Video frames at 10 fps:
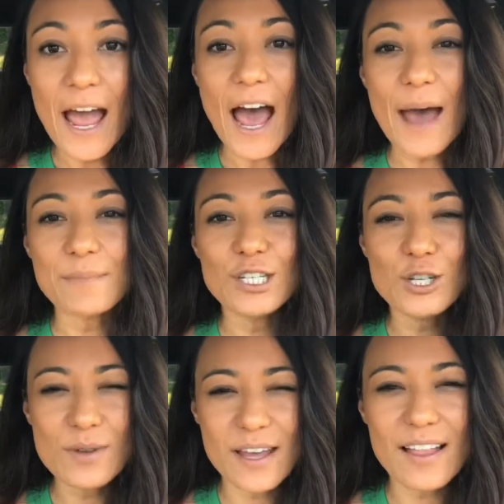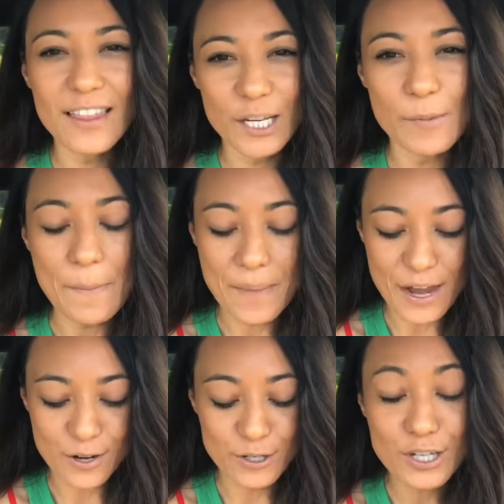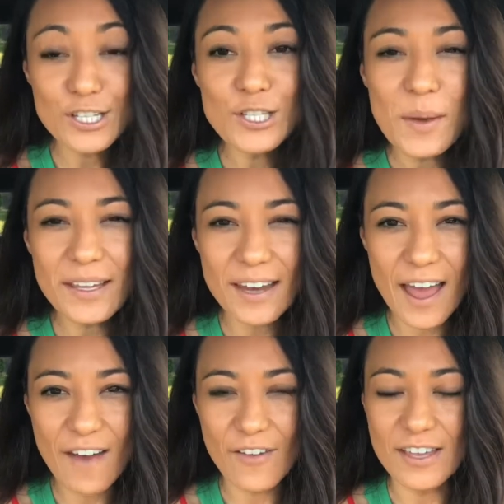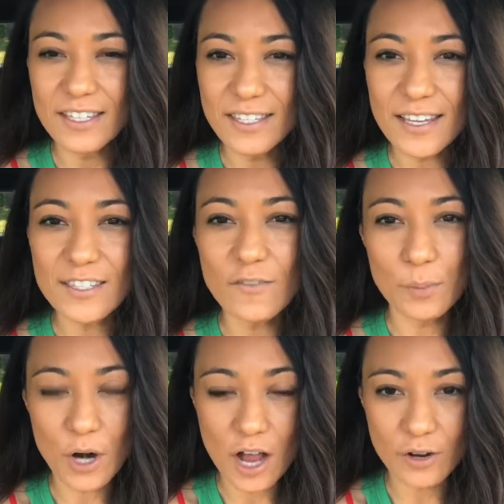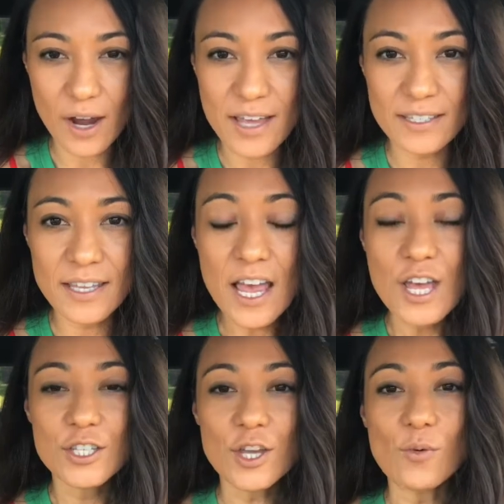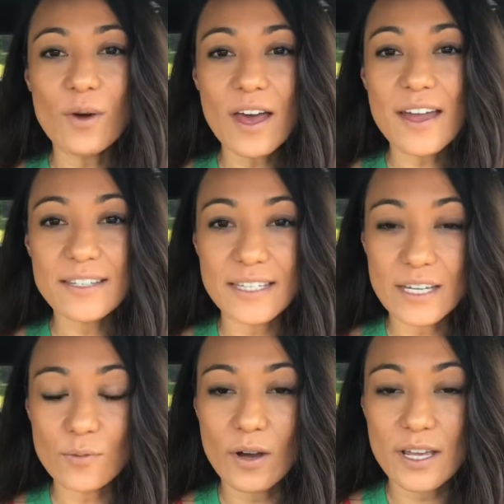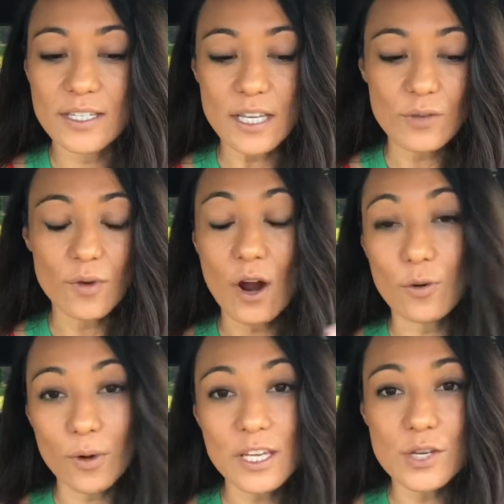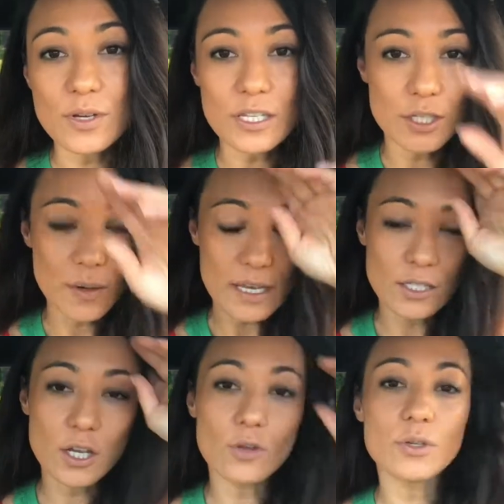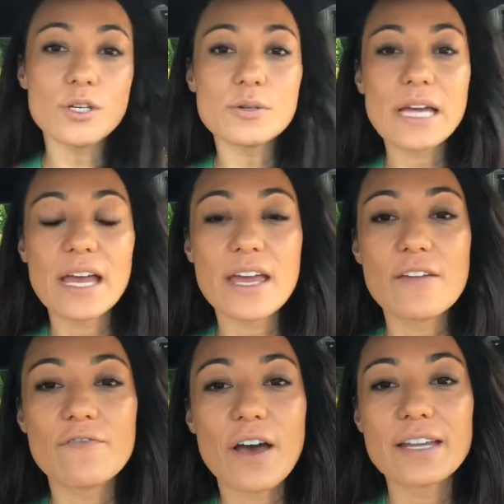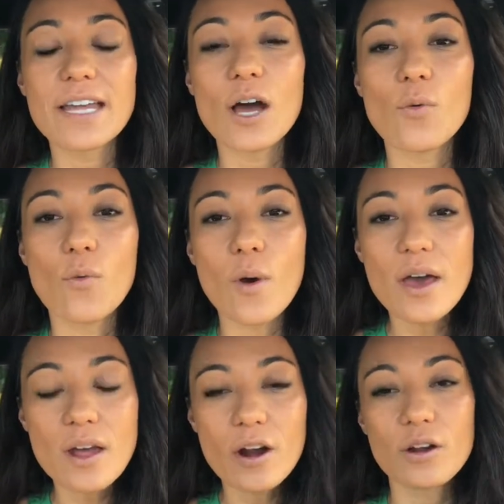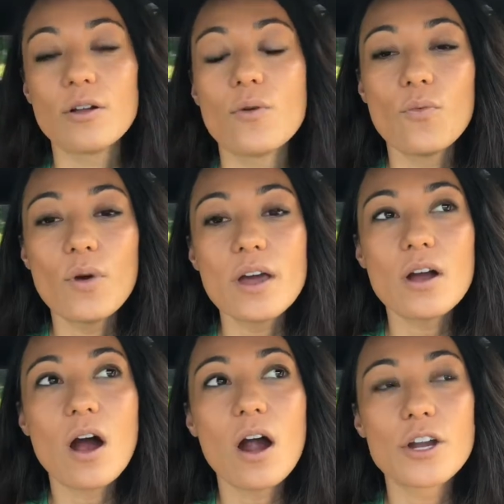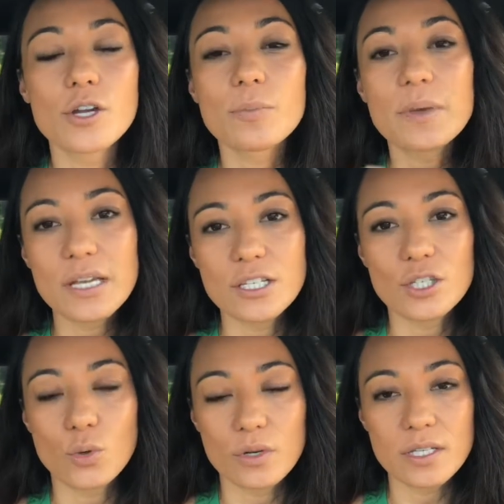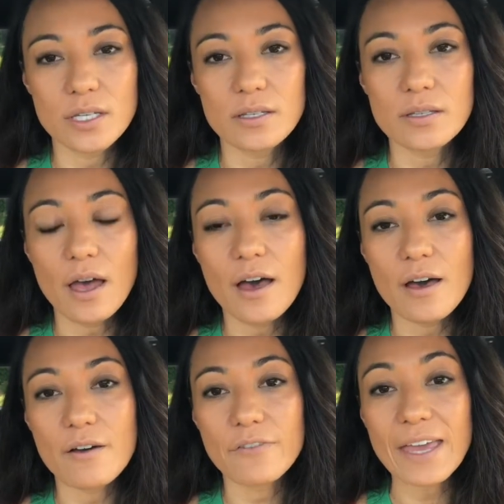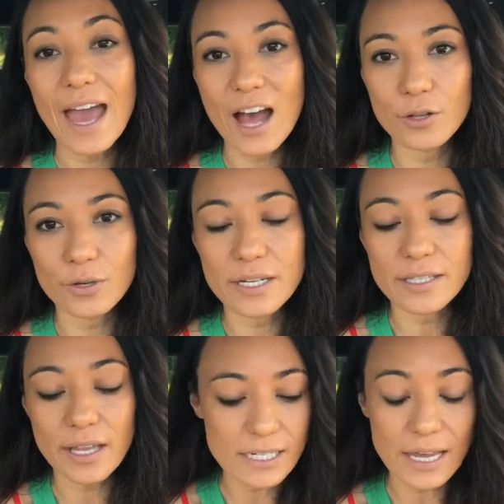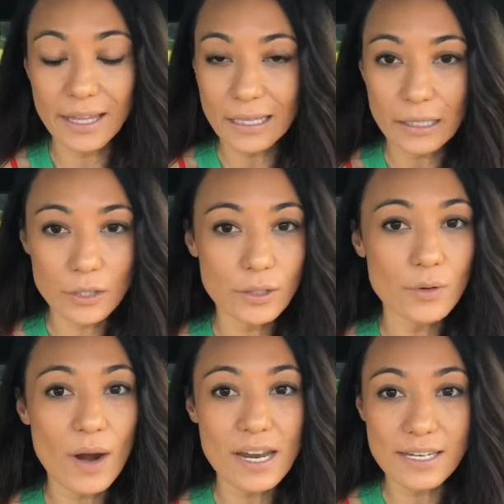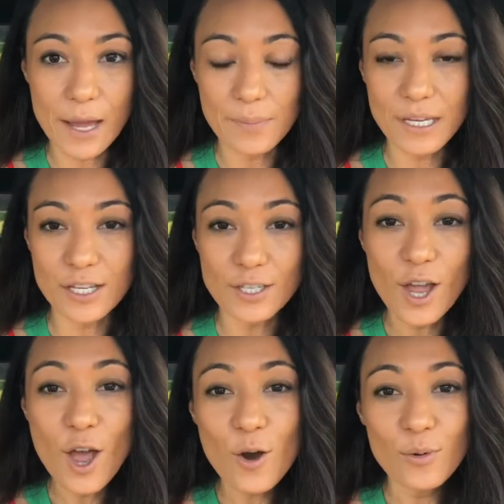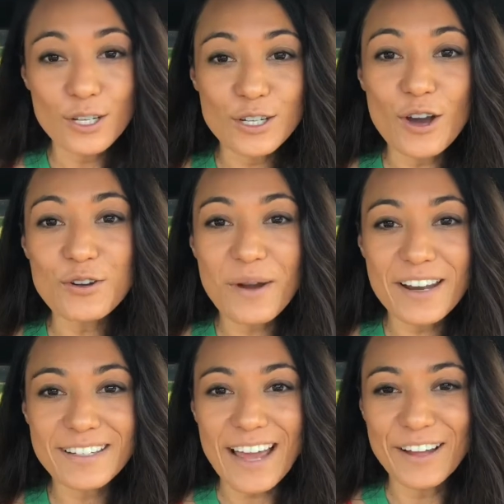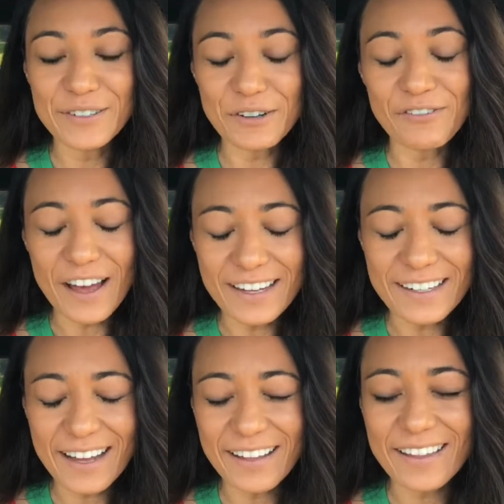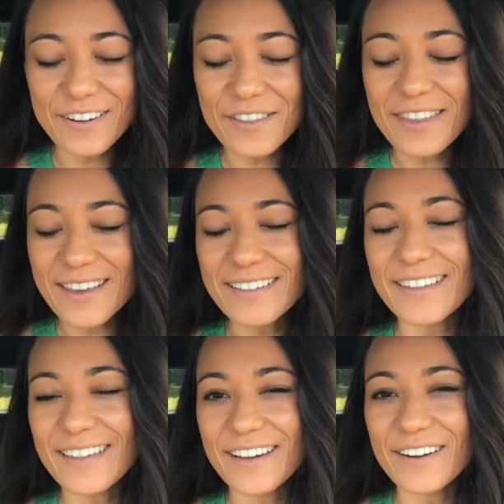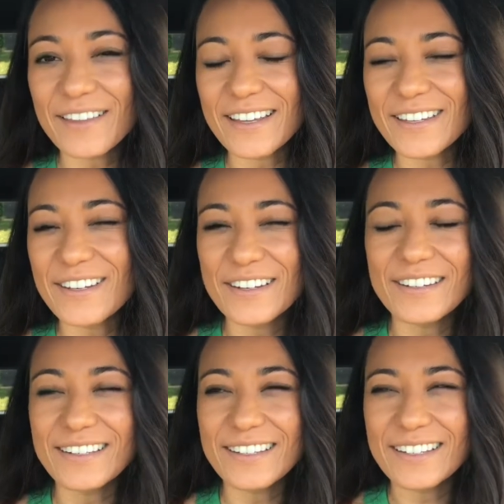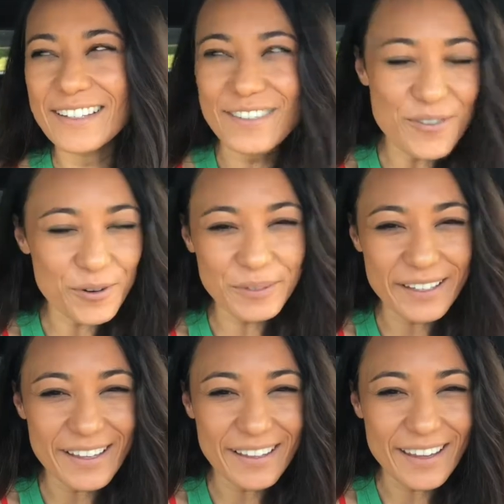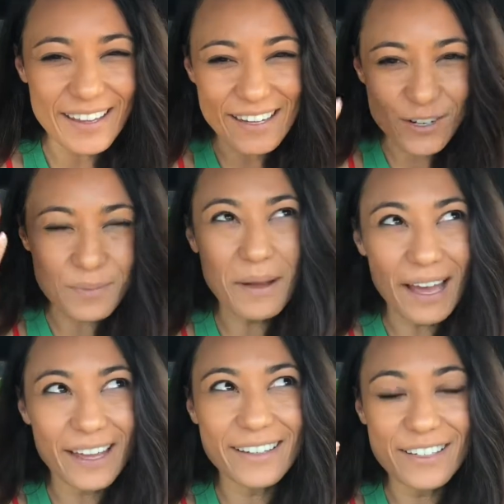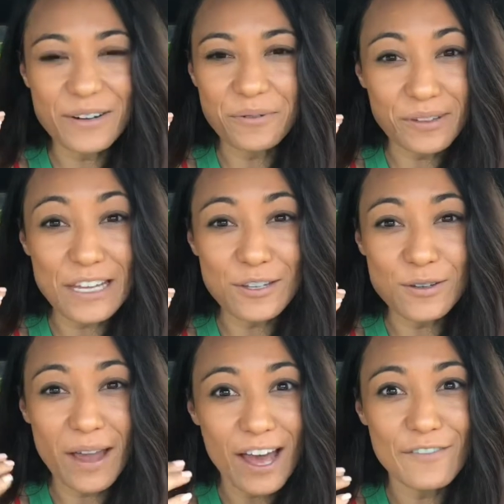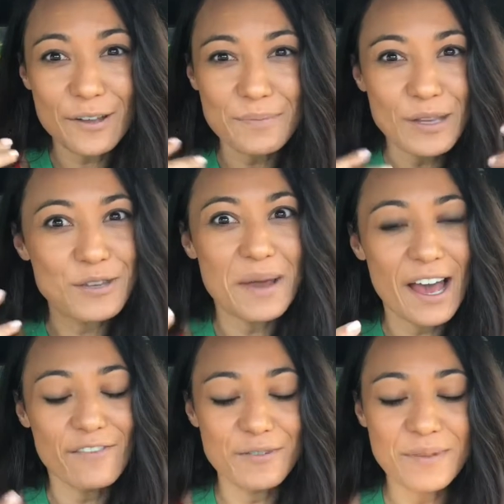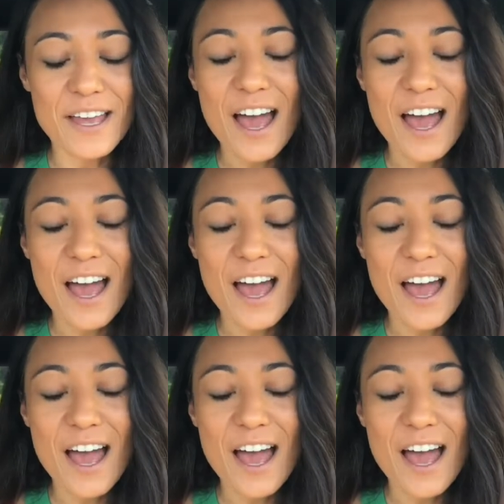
I'm doing a little bit better, just so I could have a sense of progress. So what I did was, or what you can do is go through your diet and find out what are your biggest sources of calories. Like that, like literally write it down, because when you go to write it down, you'll find out like there are things in there that you didn't normally, like in your mind, you don't think you have them, but you have them.